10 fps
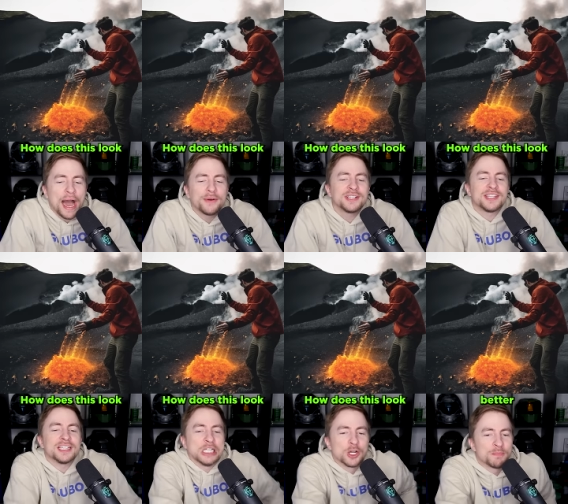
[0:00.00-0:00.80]
How does
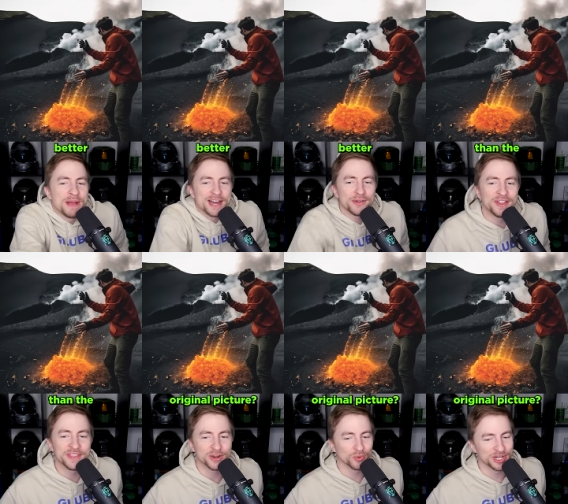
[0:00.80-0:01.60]
this look better than
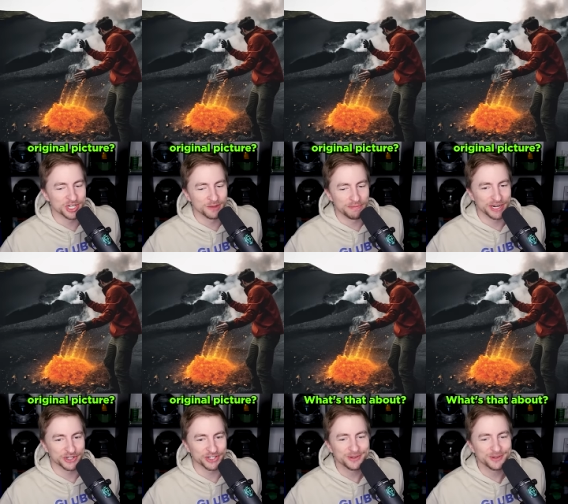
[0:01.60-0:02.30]
the original picture?